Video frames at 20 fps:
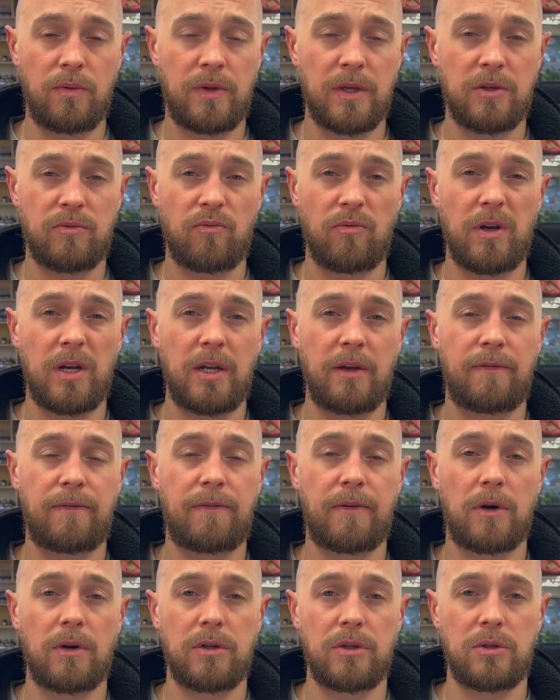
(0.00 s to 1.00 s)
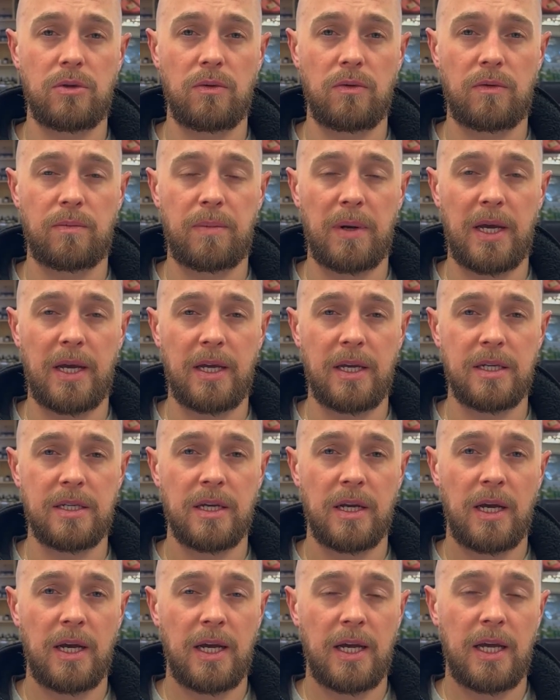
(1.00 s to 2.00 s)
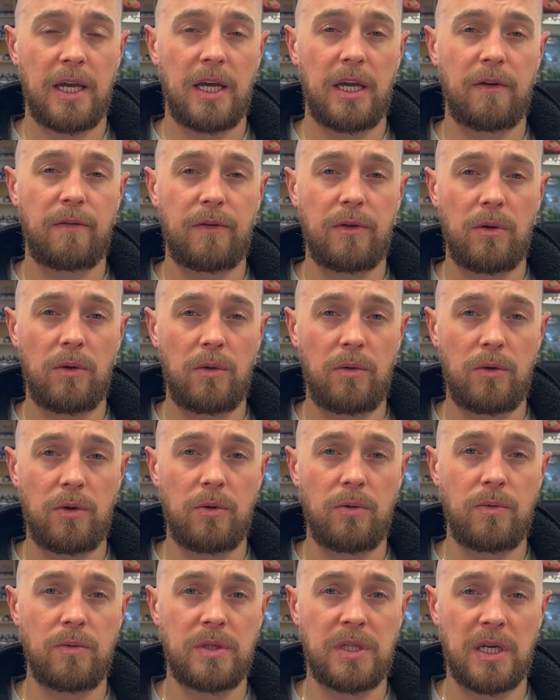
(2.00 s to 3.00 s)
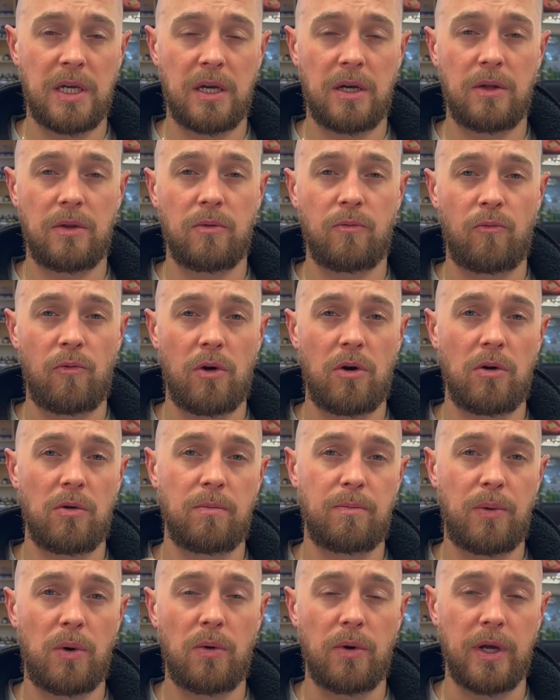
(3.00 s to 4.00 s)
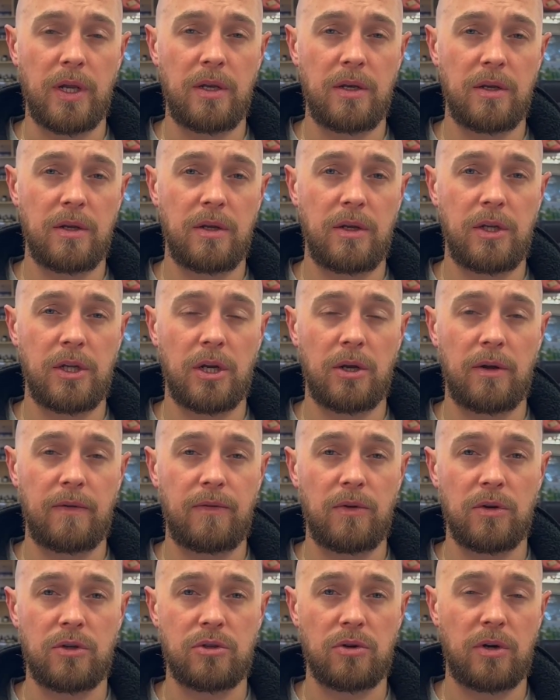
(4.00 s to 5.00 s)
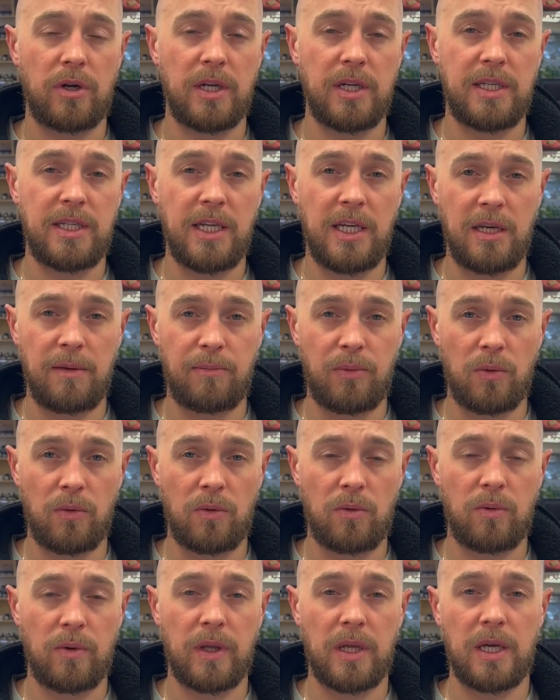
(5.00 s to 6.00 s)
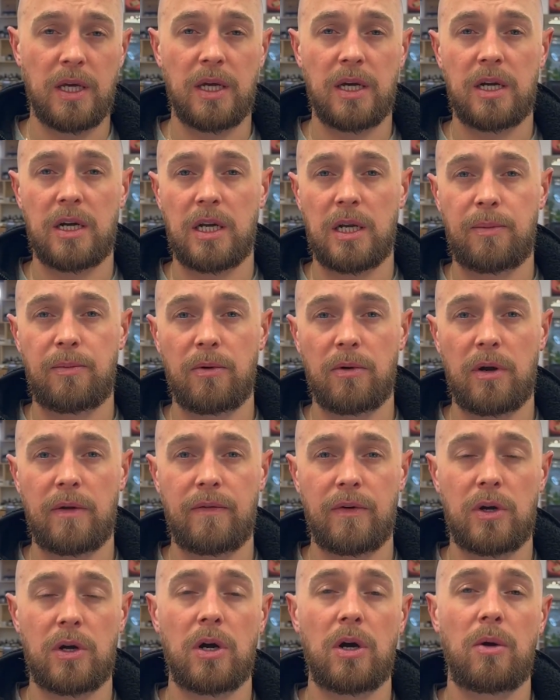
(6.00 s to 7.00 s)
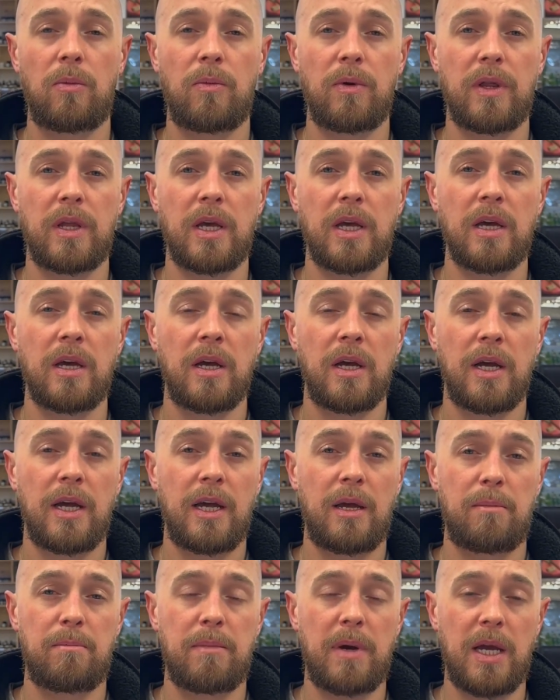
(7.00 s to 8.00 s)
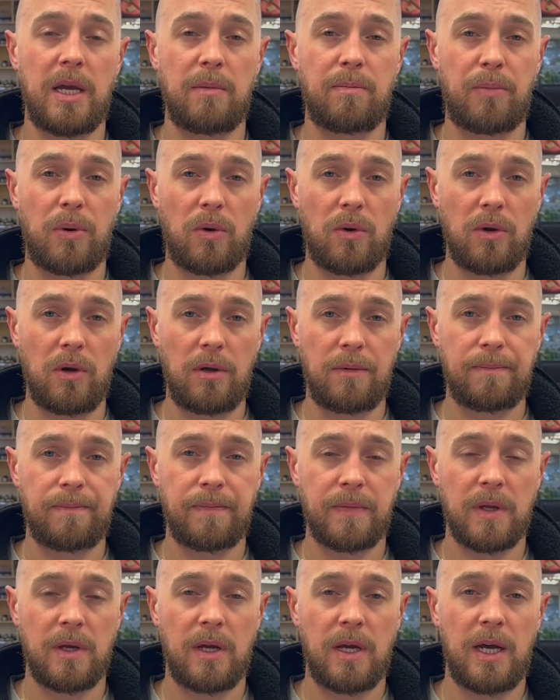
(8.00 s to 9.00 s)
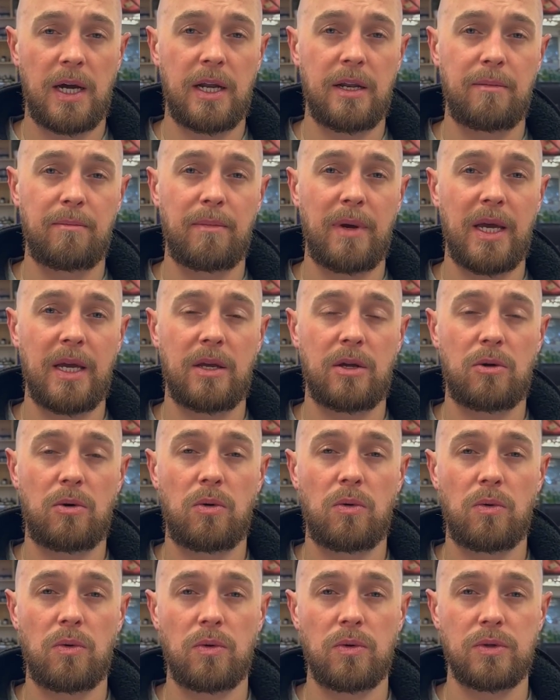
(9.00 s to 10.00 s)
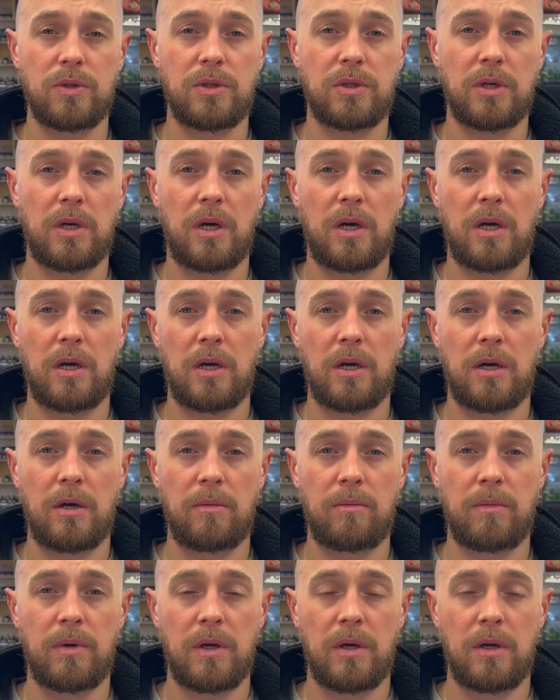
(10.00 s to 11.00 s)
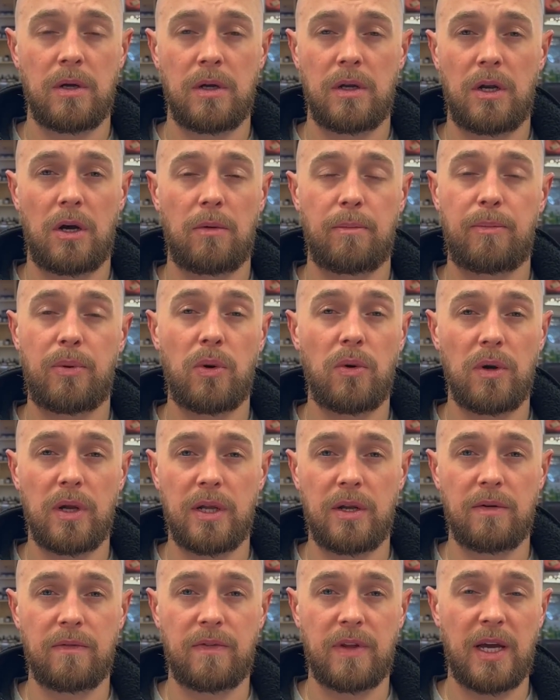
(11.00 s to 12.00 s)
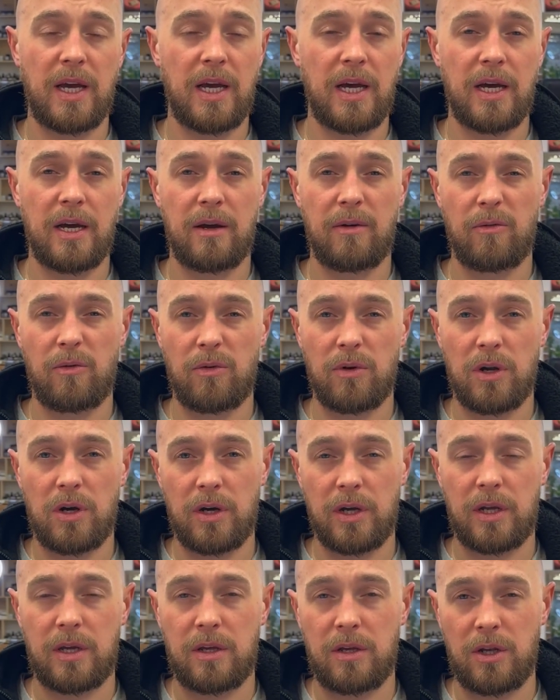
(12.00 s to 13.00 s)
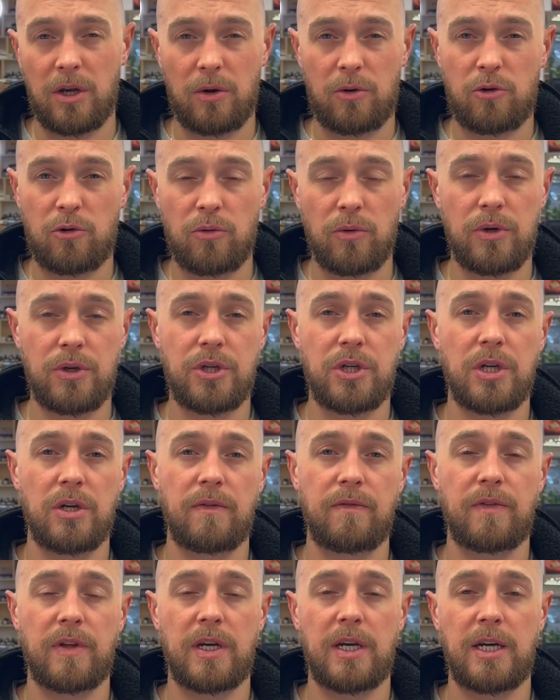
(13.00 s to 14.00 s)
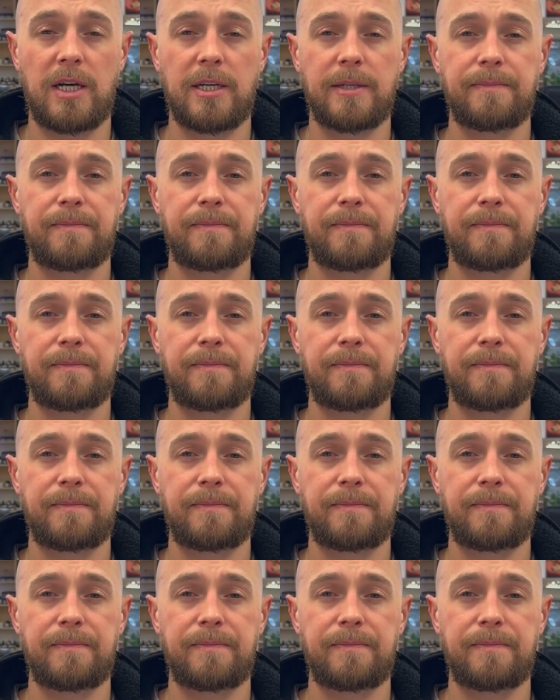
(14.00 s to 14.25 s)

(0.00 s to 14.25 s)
it's really fine tooth blade. If you use it at the wrong point, you know, if you're trying to debulk with it, clipper over comb with it, it may pull, and it may cause like pulling of the hair or like, you know, crunching of the hair.